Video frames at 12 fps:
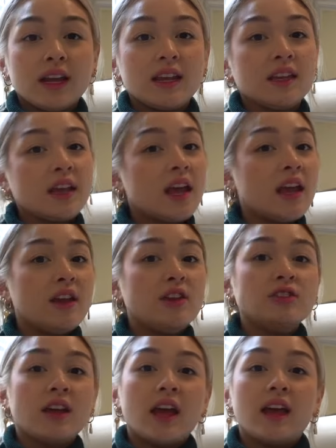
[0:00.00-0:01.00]

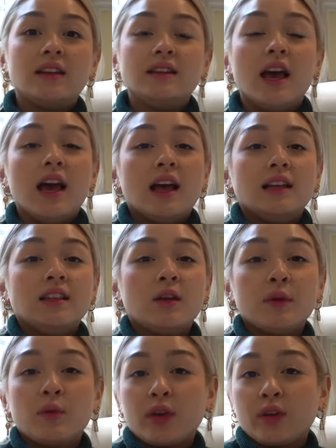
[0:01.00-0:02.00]
Engage and tell
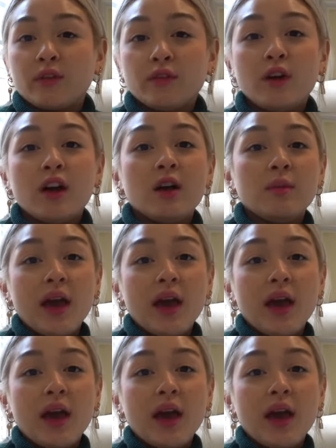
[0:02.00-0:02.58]
me where you're from,